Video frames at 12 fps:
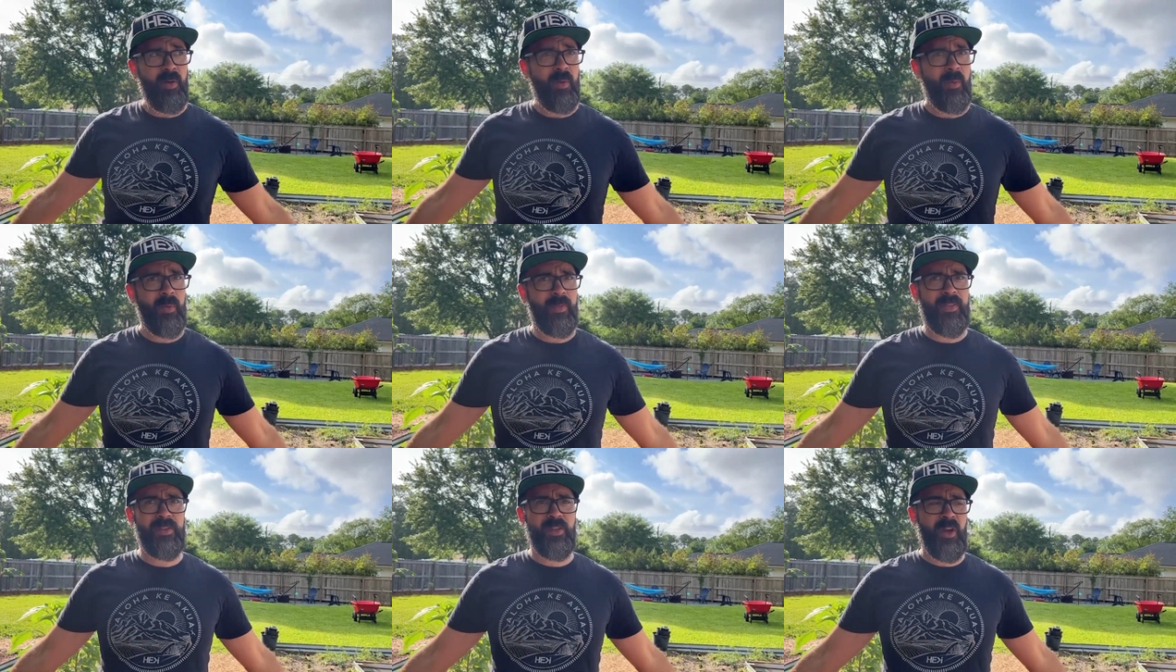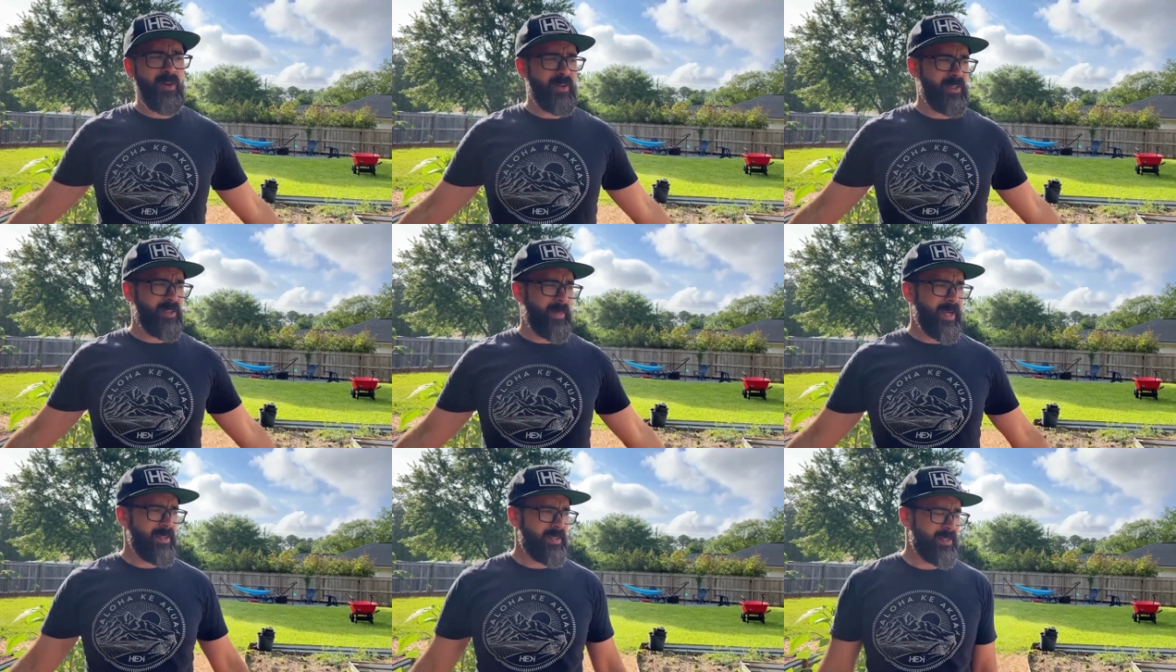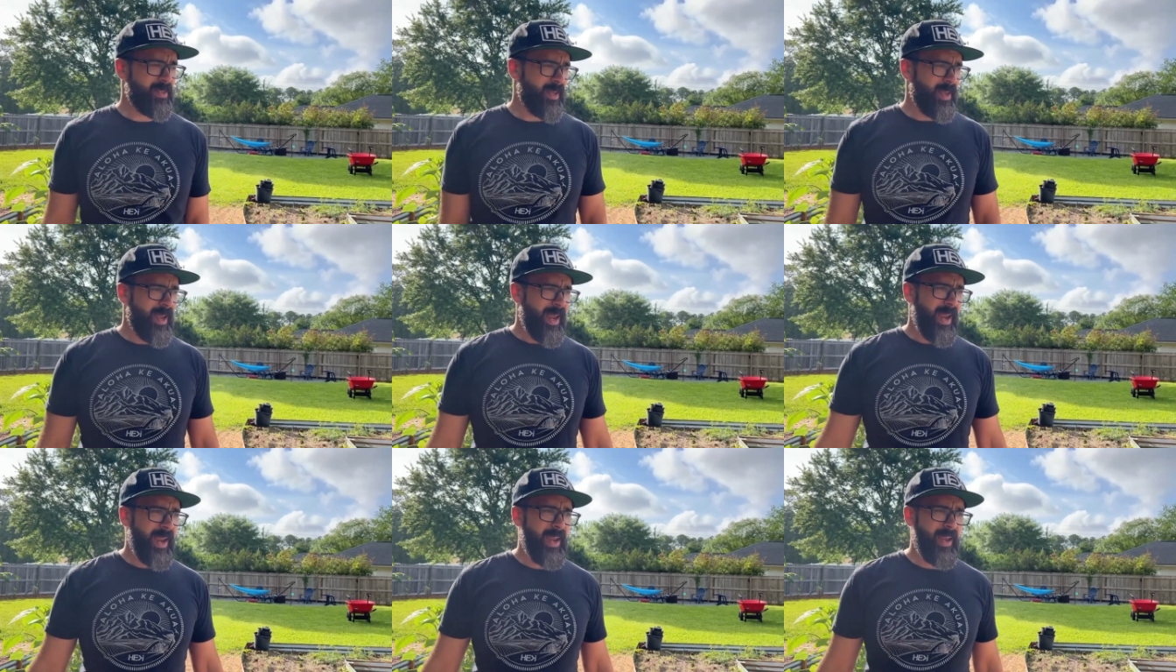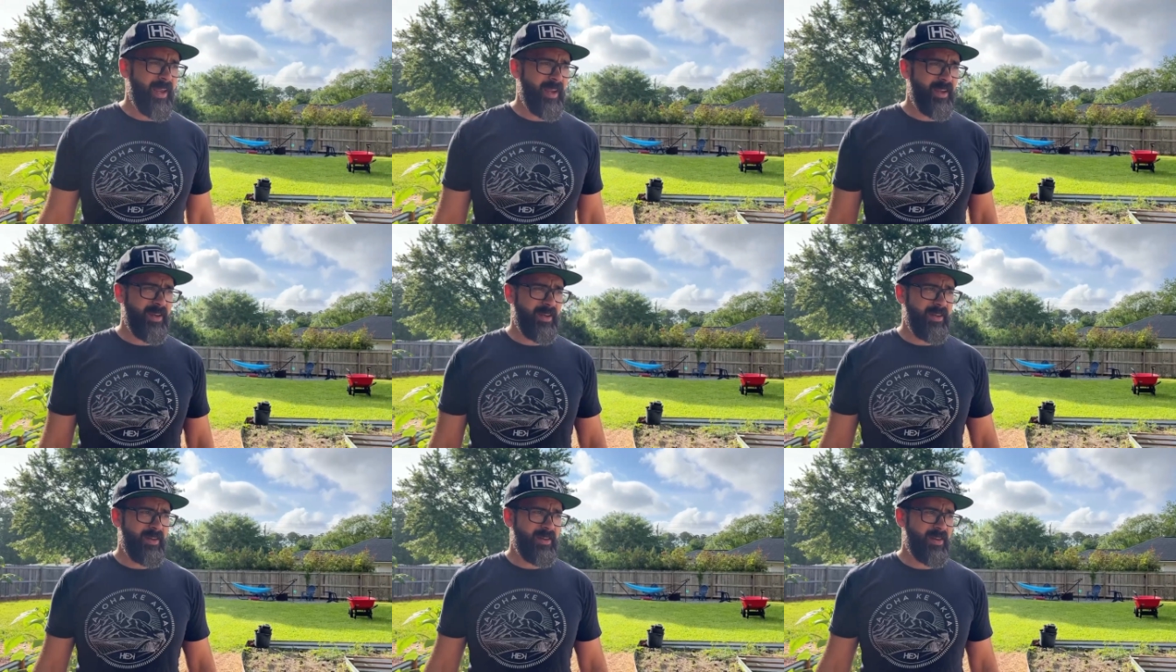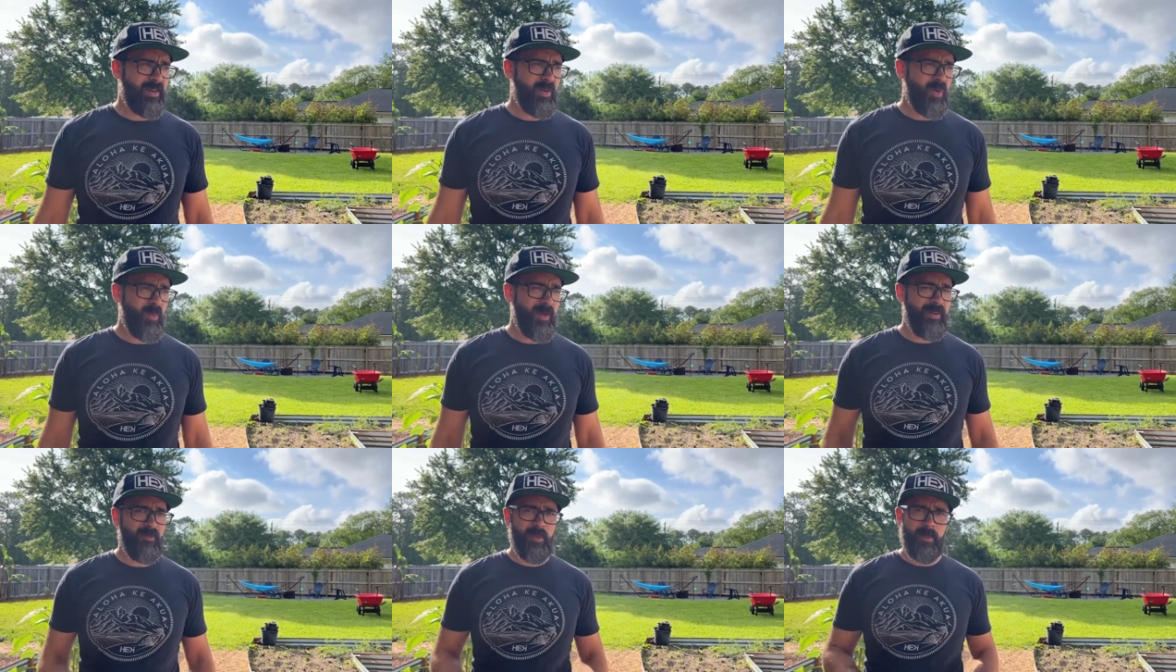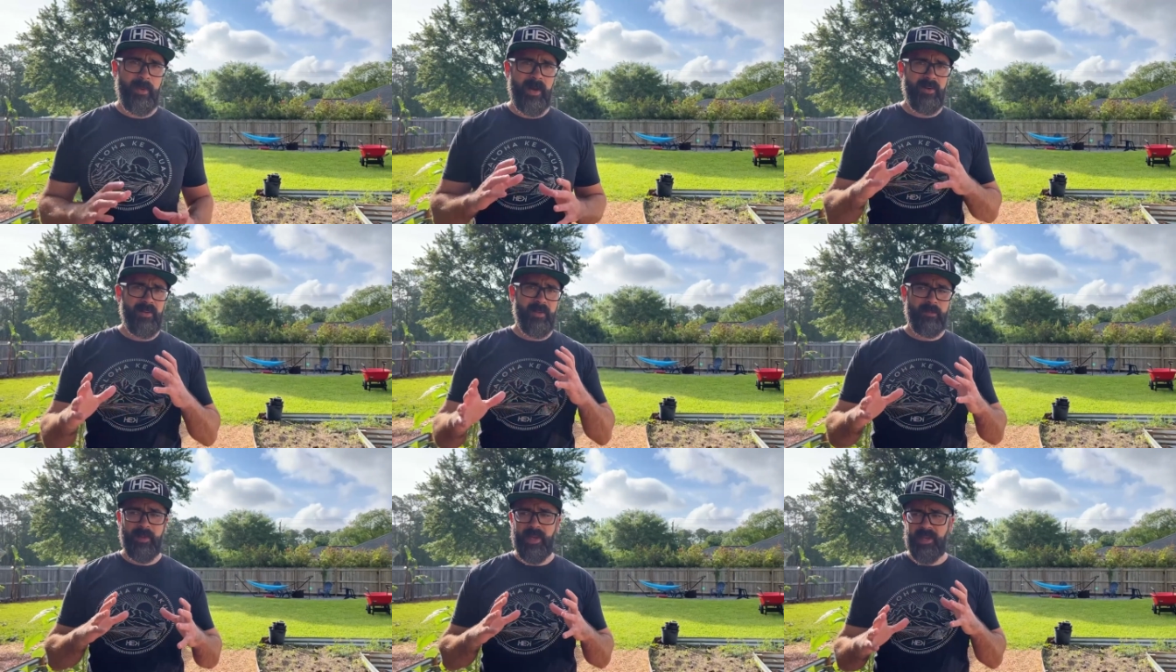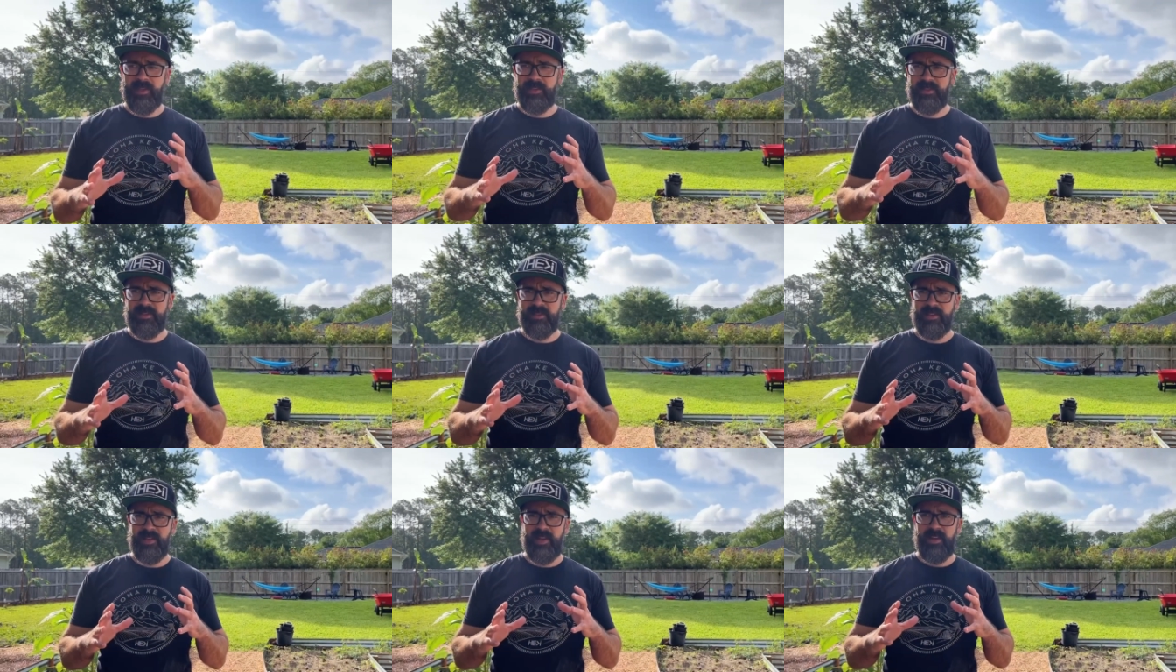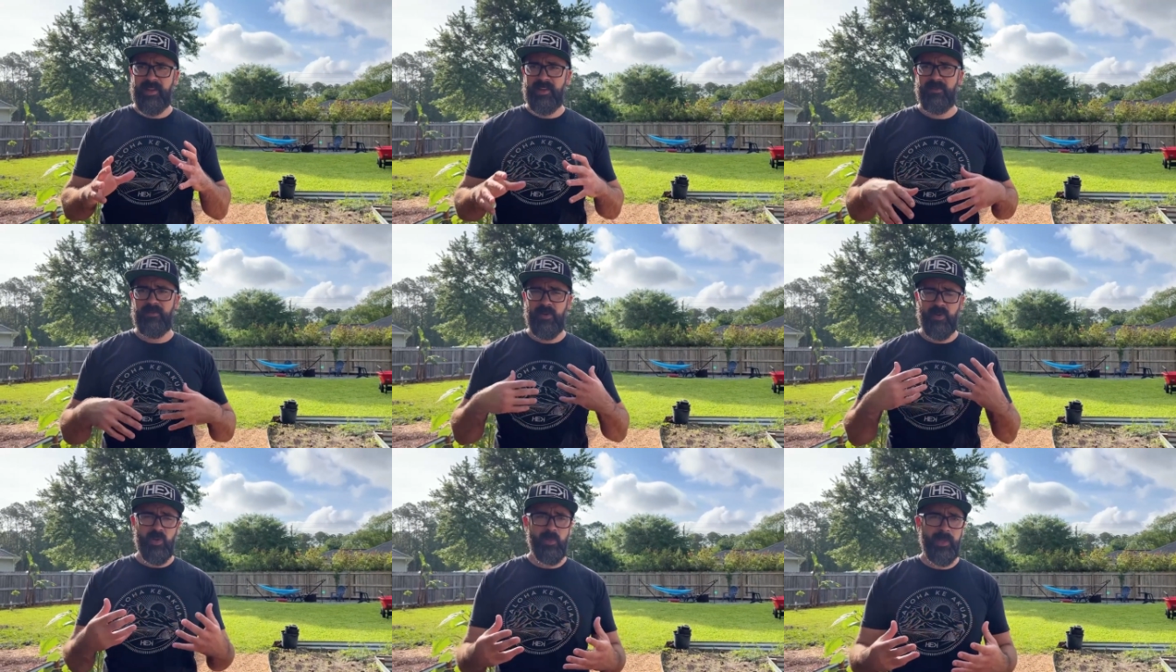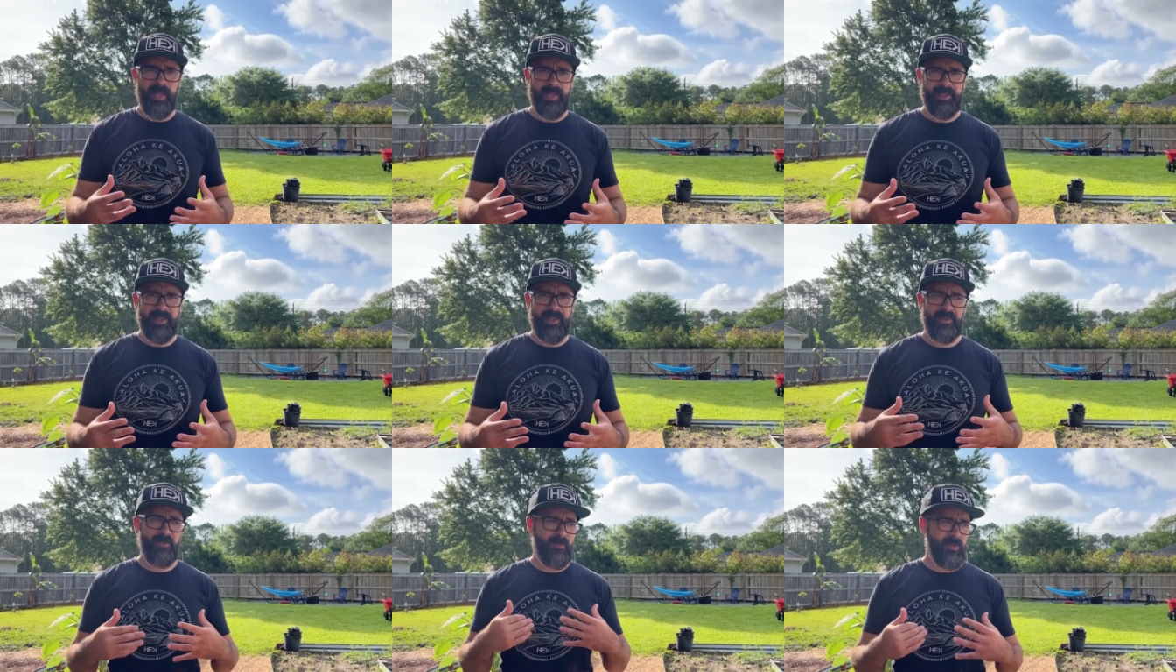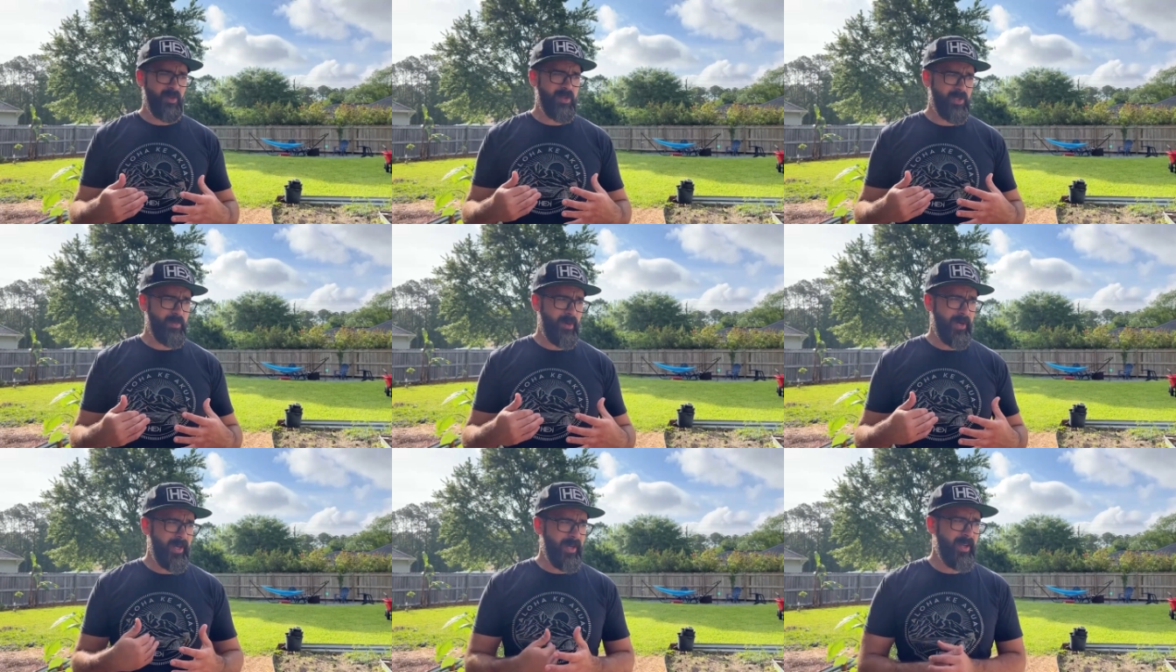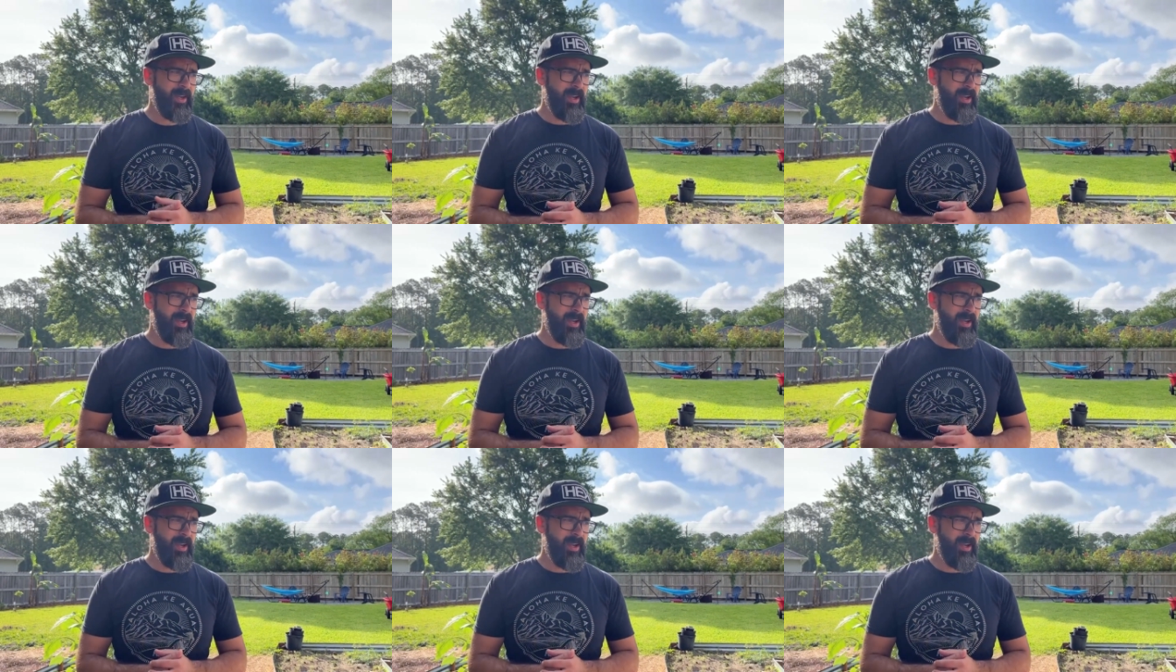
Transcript: with this garden space, and we prepared the beds for new planting for the spring.